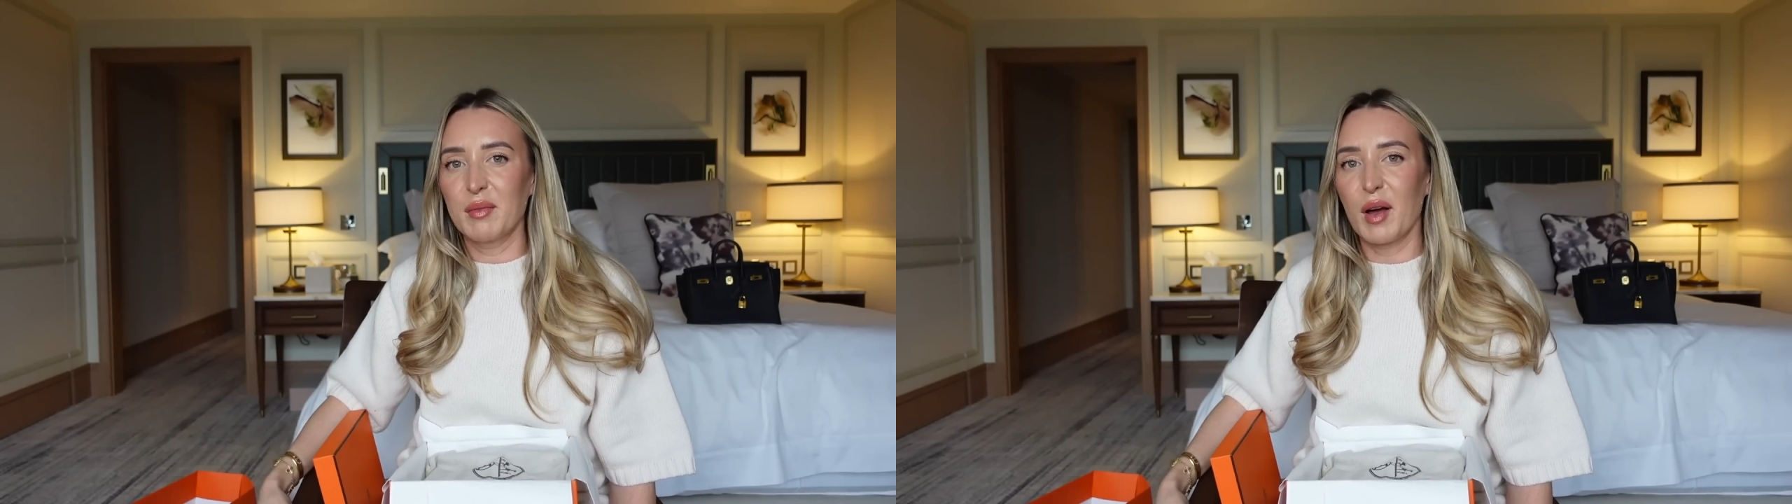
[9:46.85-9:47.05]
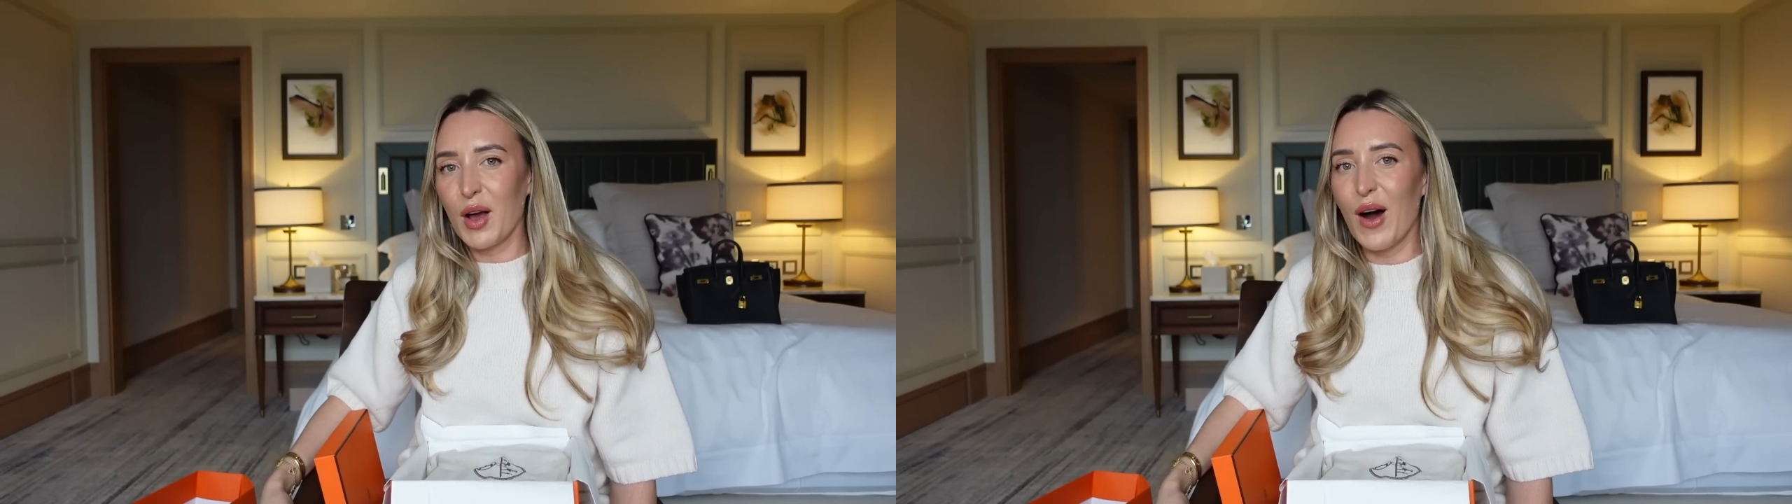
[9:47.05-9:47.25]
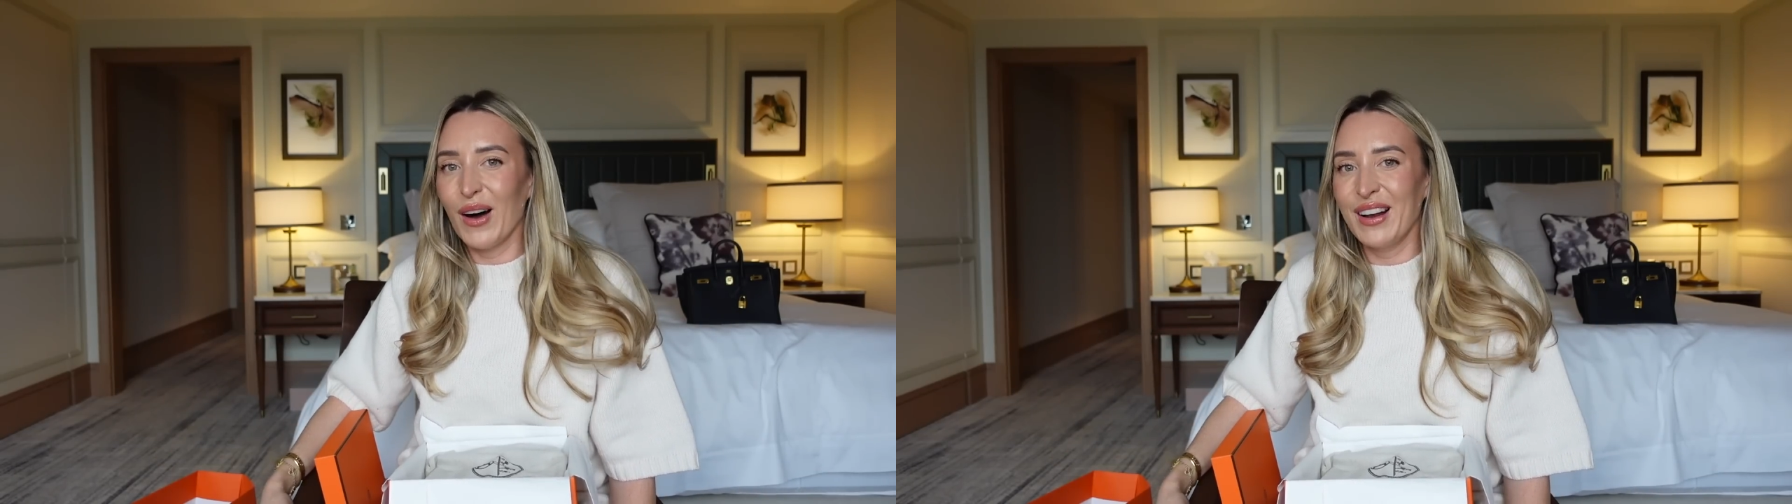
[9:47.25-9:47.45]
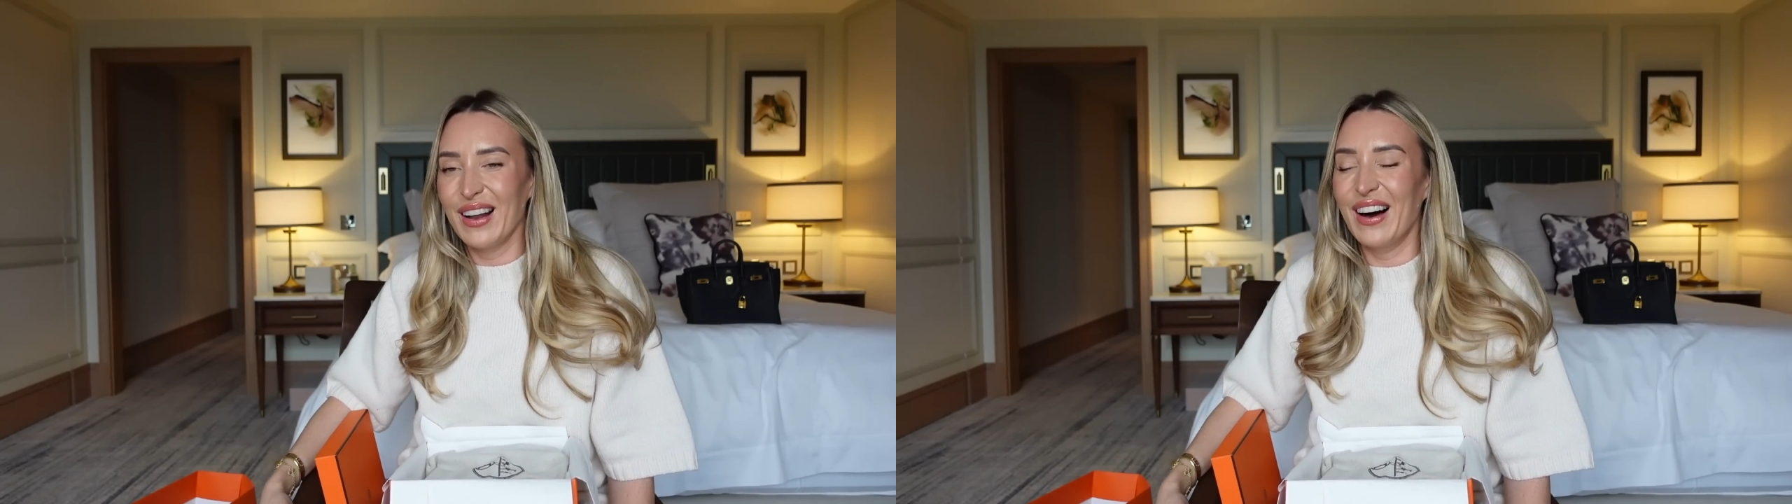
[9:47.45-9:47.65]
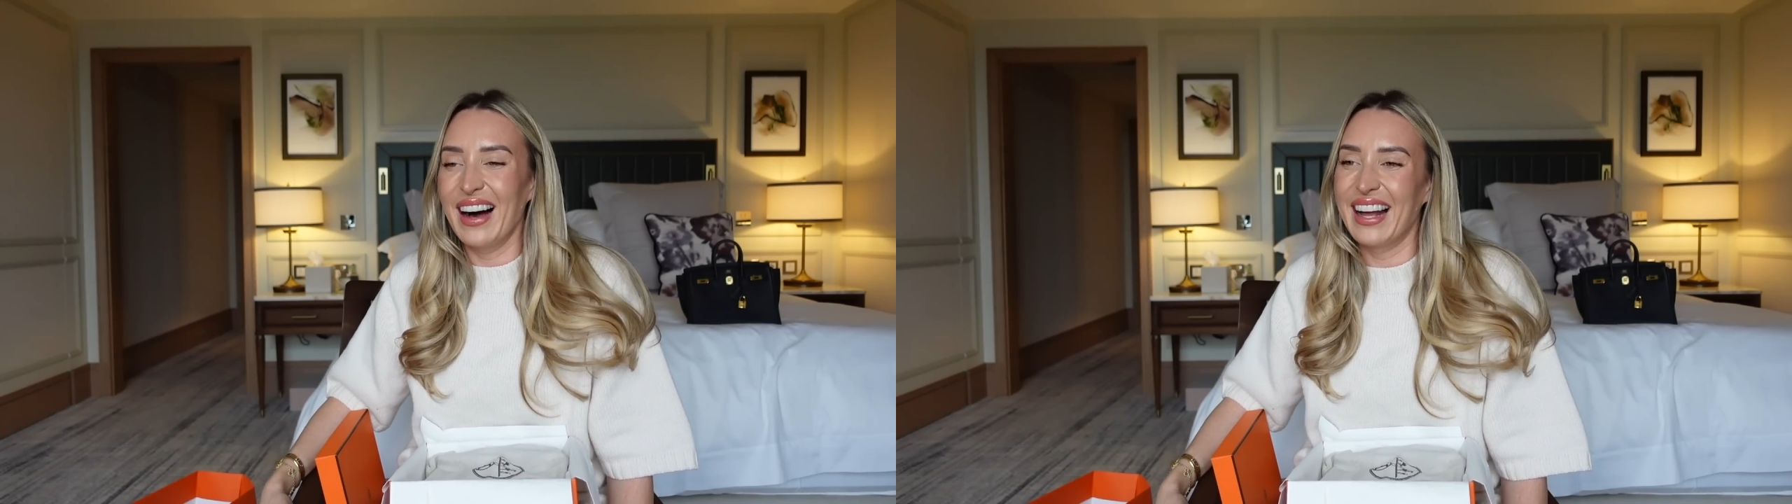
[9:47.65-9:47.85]
I can't
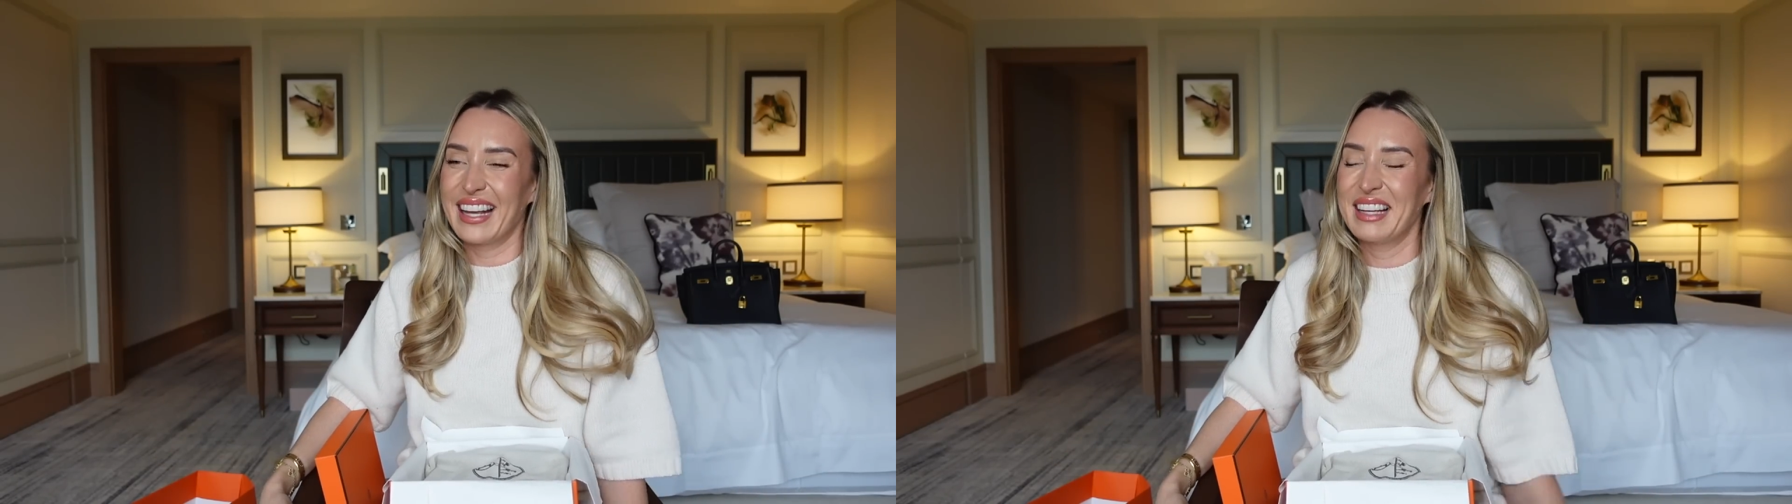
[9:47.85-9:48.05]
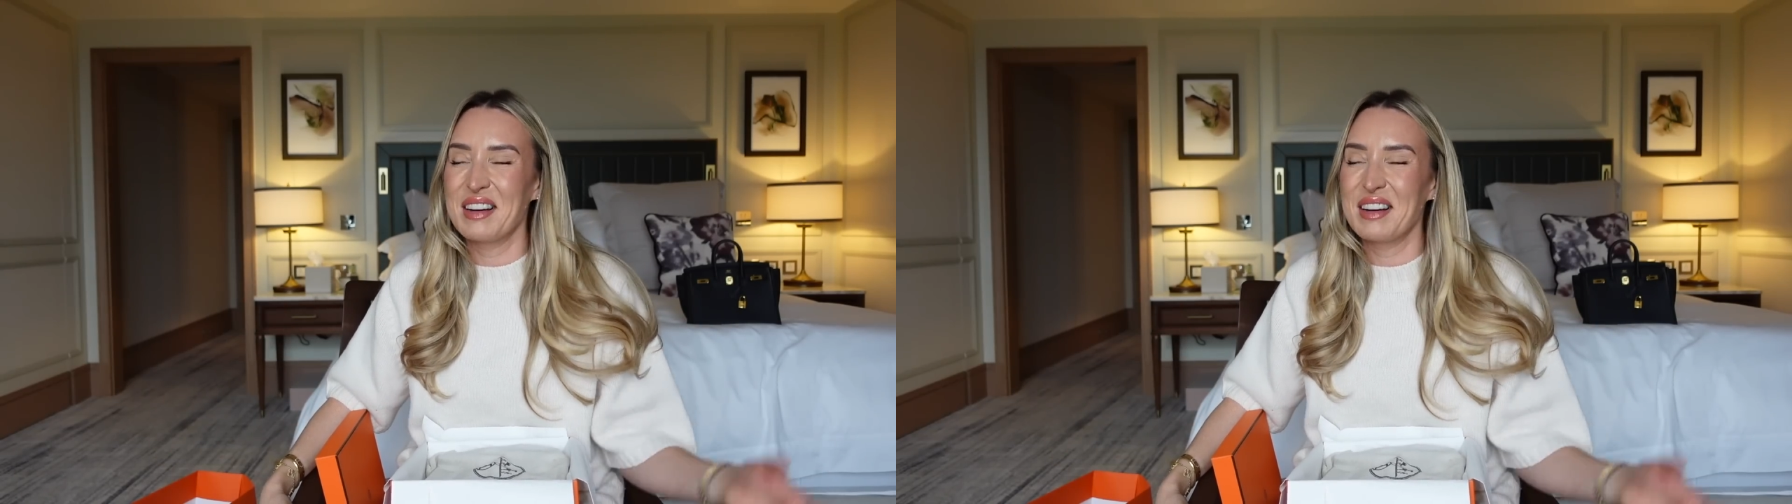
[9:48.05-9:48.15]
lie.